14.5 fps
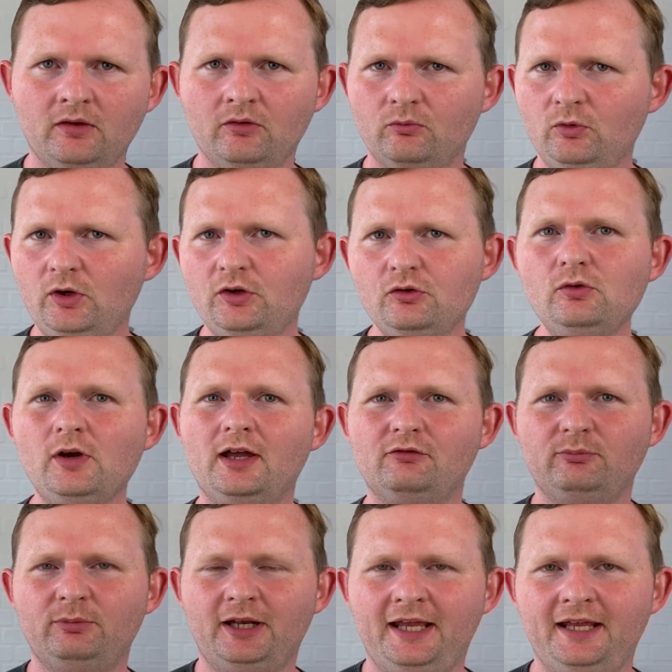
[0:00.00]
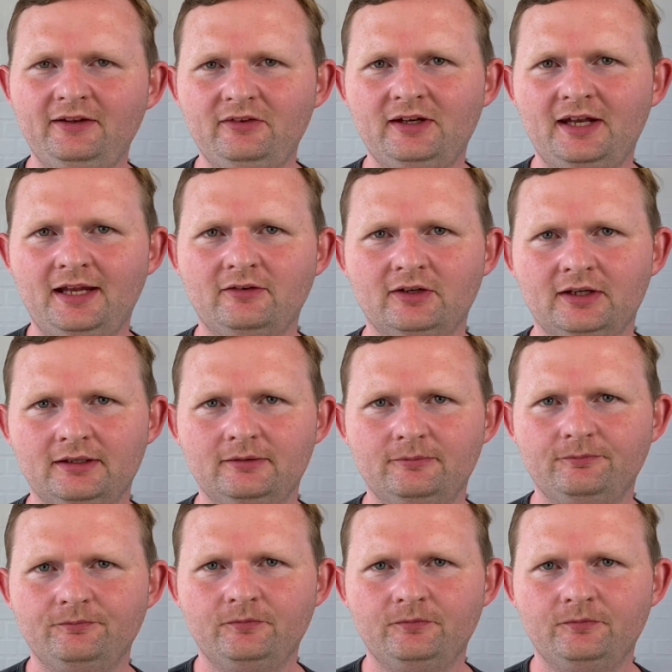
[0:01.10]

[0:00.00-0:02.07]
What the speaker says: We do have plans in Agile.